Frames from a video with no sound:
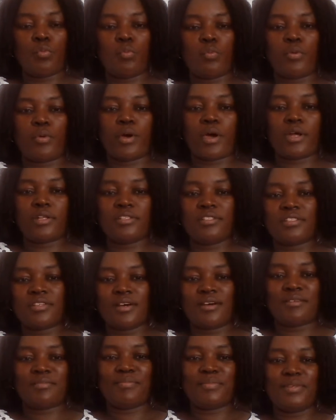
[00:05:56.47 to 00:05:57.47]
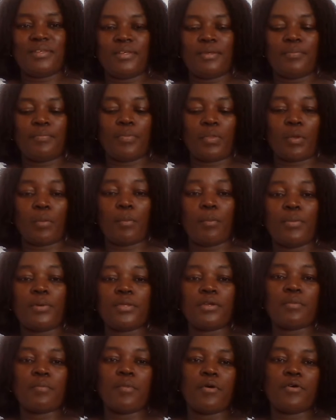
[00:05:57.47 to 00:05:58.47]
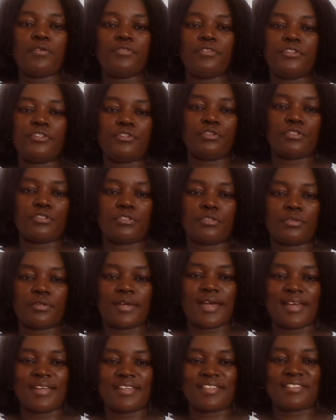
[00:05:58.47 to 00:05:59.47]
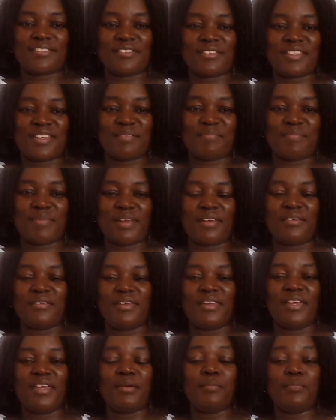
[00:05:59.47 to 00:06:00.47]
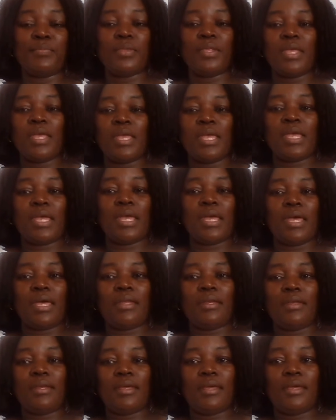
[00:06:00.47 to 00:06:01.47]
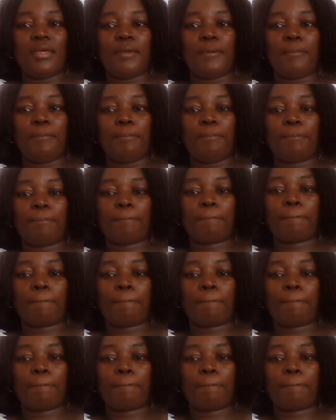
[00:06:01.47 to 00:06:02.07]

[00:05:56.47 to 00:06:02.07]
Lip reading: parts, I'll be bringing more videos on, guys. So keep an eye on them. And